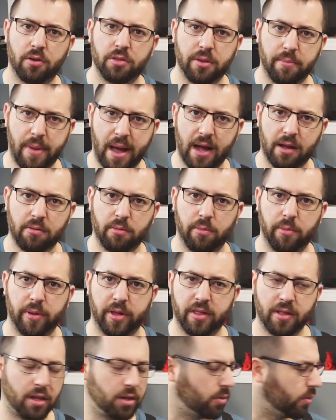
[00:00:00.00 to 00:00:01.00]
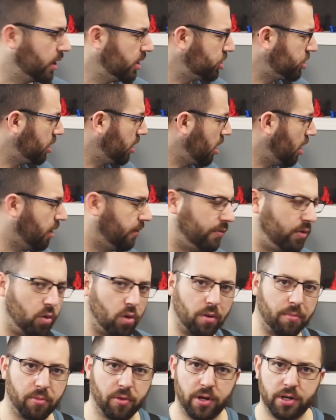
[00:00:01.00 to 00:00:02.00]
out the maximum acceleration of
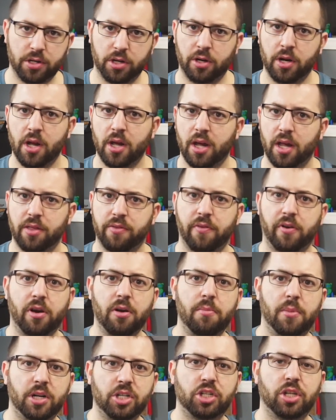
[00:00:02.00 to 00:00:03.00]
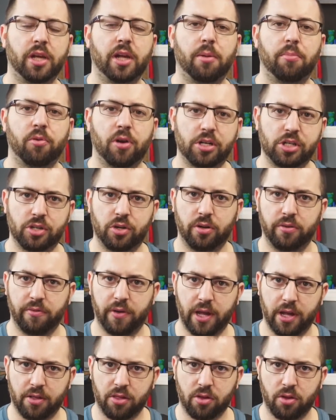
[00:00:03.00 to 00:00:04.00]
your printer, it's very much like a pressure
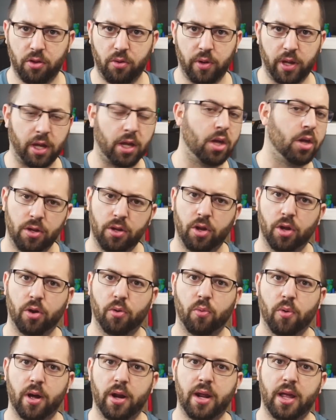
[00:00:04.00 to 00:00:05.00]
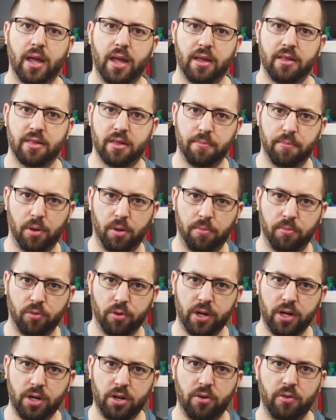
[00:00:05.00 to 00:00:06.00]
advance tuning. You're going to run a simple
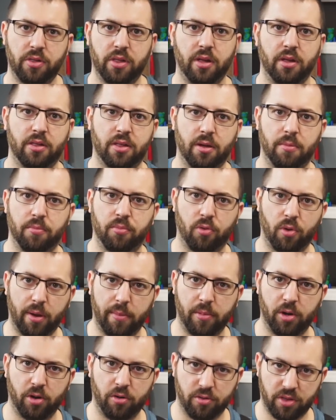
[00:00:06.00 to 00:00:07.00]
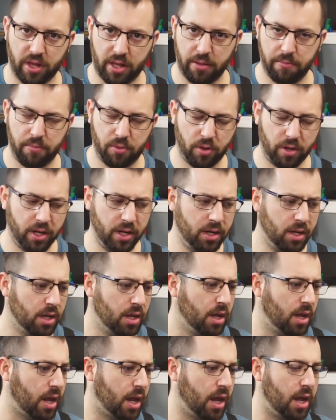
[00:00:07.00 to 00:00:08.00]
print using some parameters inputted,
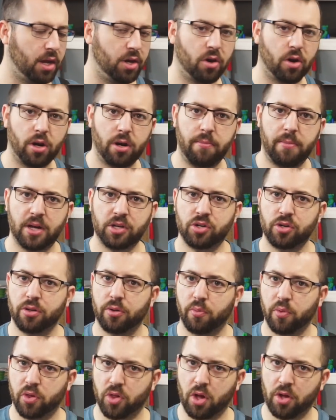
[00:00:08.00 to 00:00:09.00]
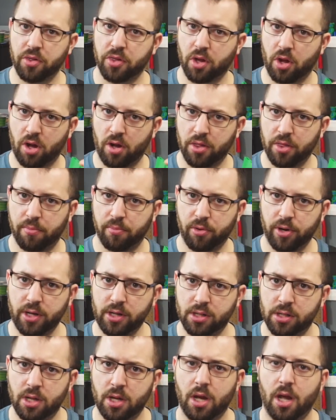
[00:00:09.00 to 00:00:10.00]
and you're going to measure the results on the
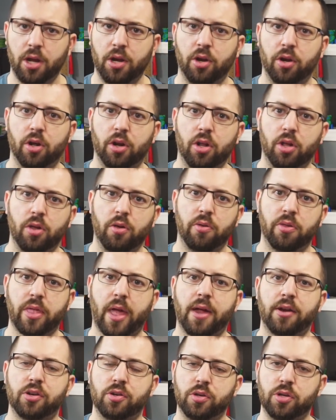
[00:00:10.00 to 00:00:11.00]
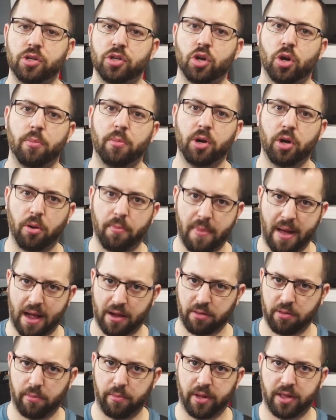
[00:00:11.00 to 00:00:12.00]
print, and you're going to use that to determine your
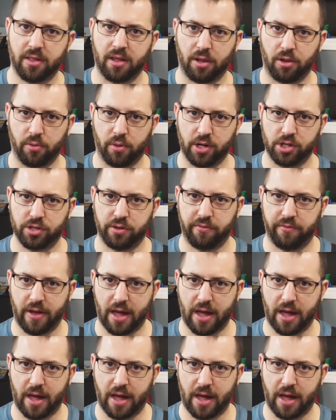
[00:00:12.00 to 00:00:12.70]
maximum acceleration